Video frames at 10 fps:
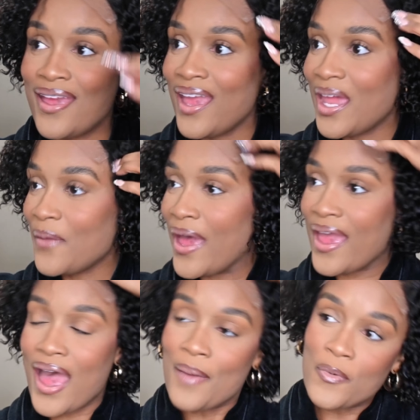Anyway,
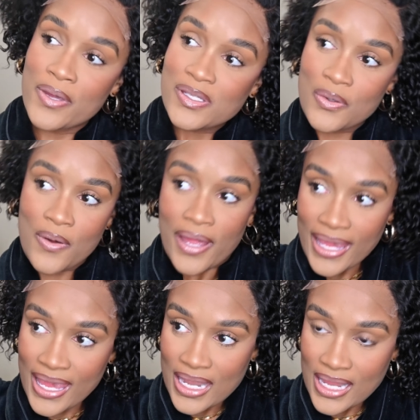I'm going to go
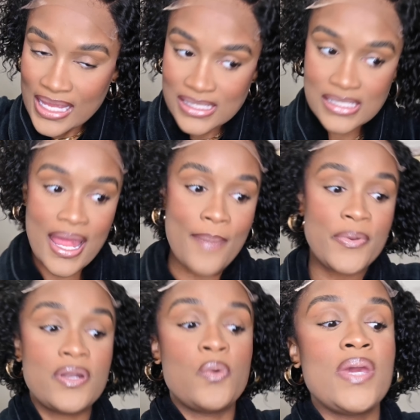ahead and slap
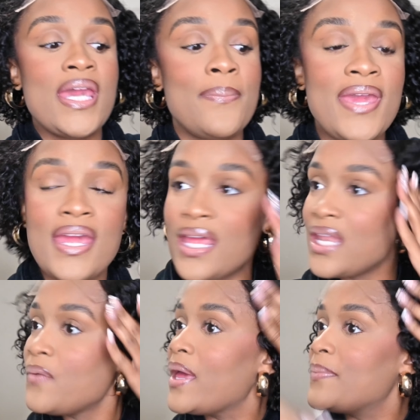on a wig band
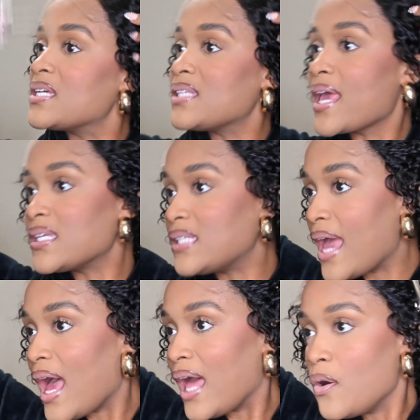anyway, because like I
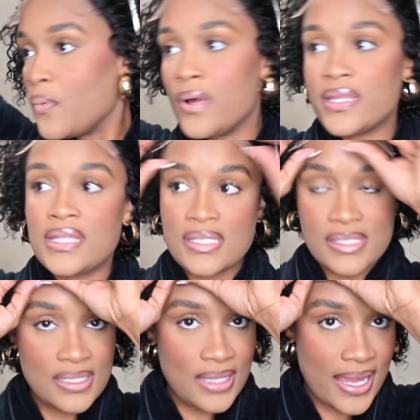said, I don't want this
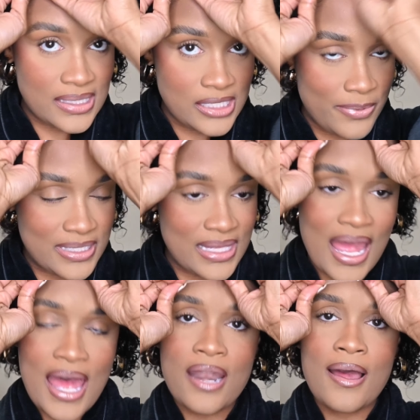to like slip and
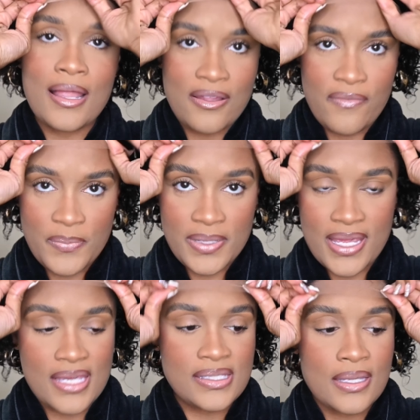slide all over the
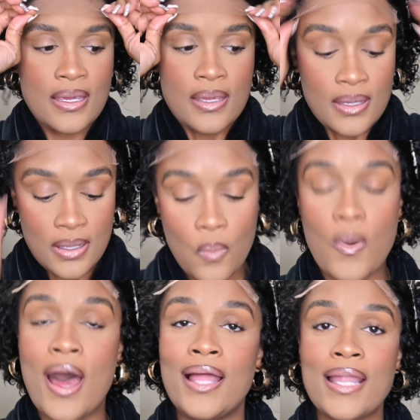place
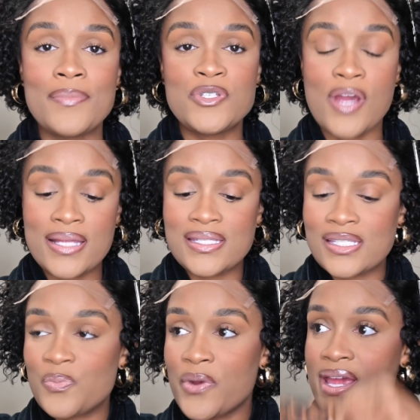while I'm trying to
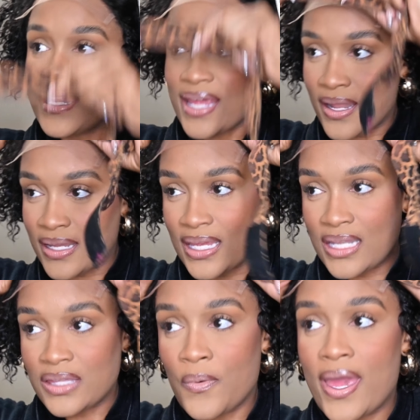spray it down and get
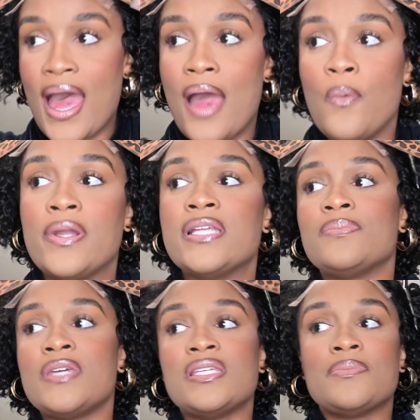it the way I want it
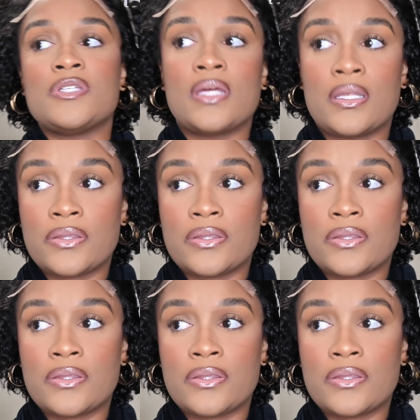to be. So I'm just gonna